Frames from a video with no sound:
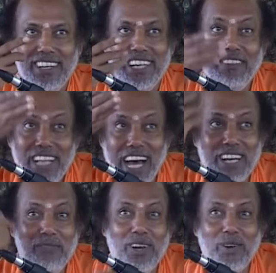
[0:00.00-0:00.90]
Even the
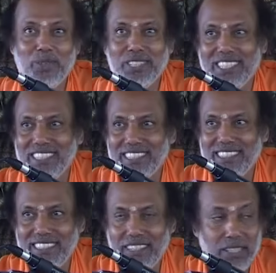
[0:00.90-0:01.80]
animal knows it.
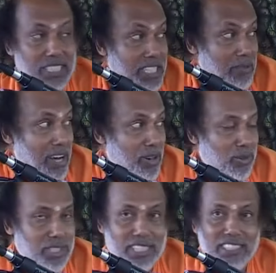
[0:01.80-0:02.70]
Shiva
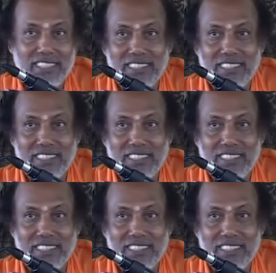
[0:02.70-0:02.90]
knows it.